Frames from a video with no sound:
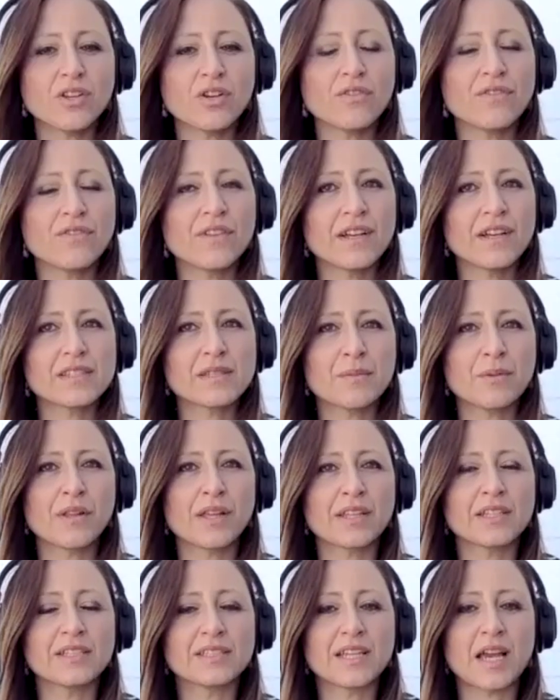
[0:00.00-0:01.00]
that you're flexible
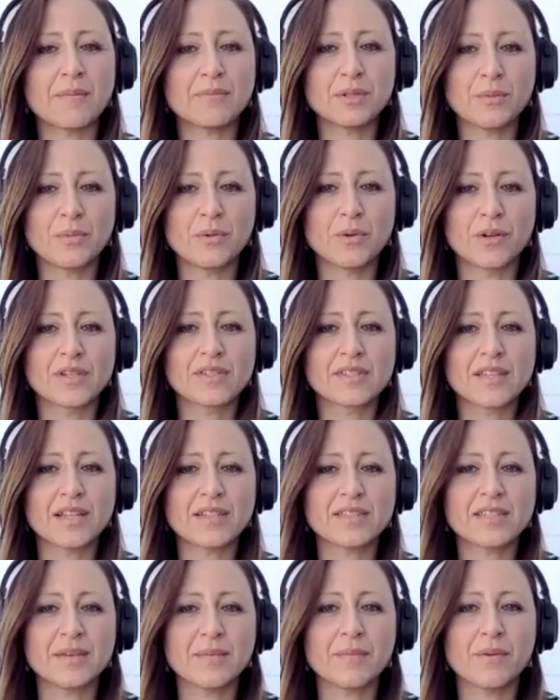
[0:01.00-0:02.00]
and adaptable, because
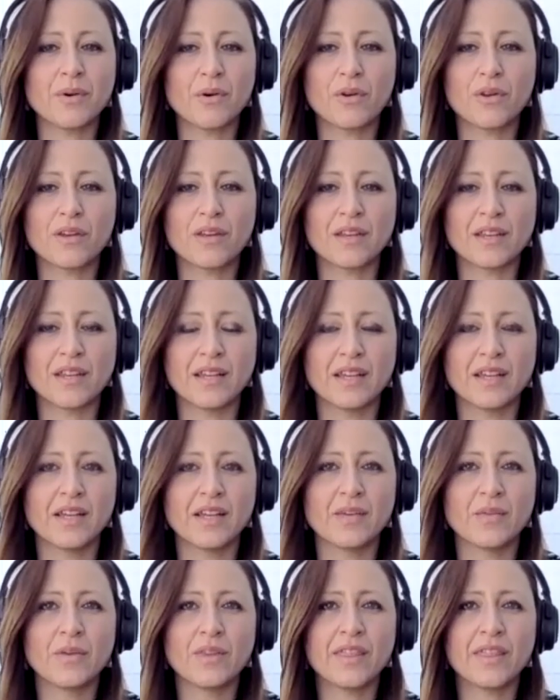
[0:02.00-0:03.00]
that's important
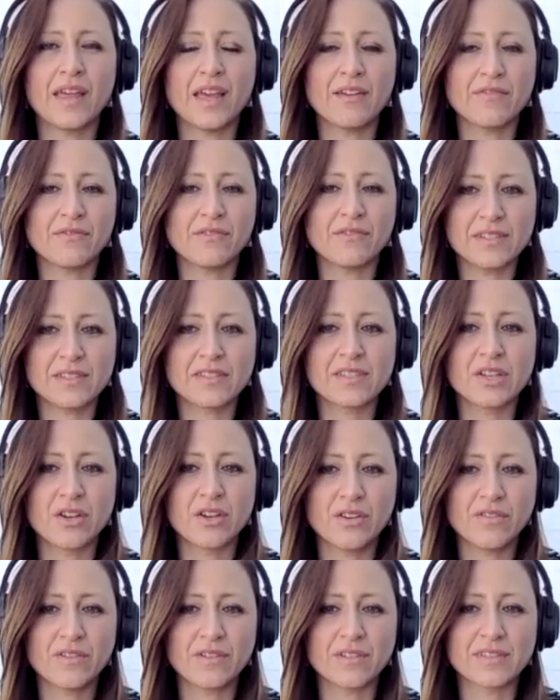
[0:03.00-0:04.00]
with every
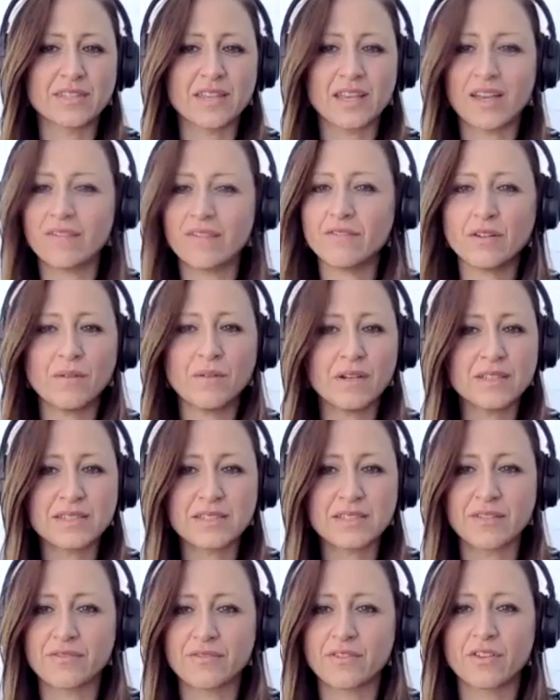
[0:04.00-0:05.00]
service. Everyone's
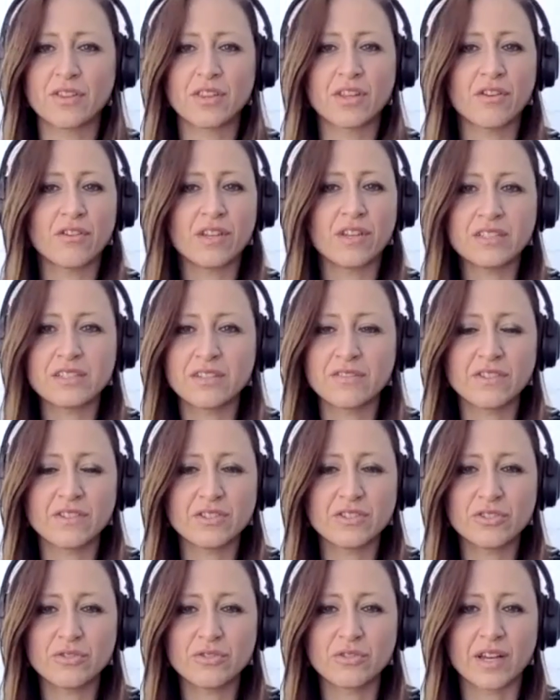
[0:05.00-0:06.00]
different. They're an
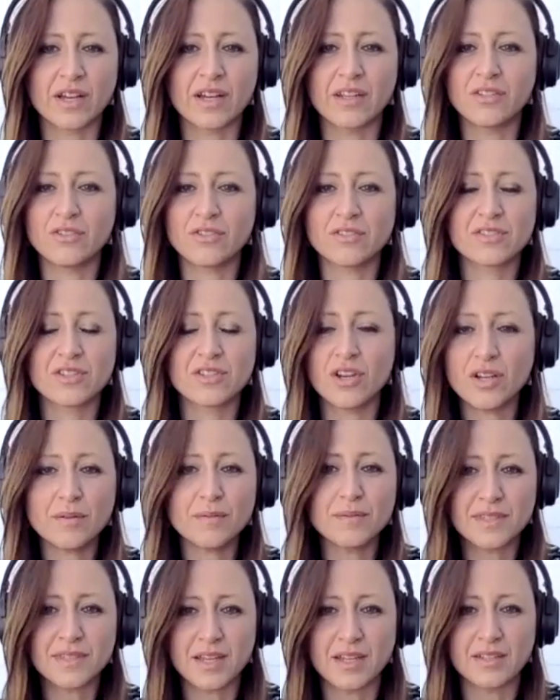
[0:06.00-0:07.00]
individual and your
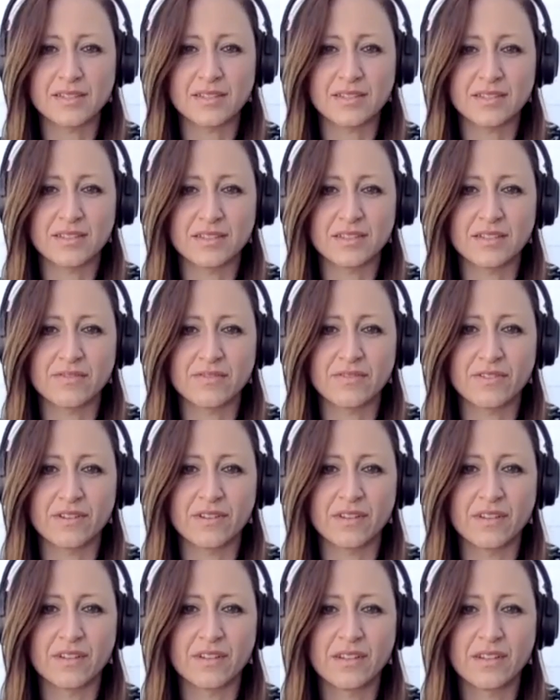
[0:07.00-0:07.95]
circumstances are different.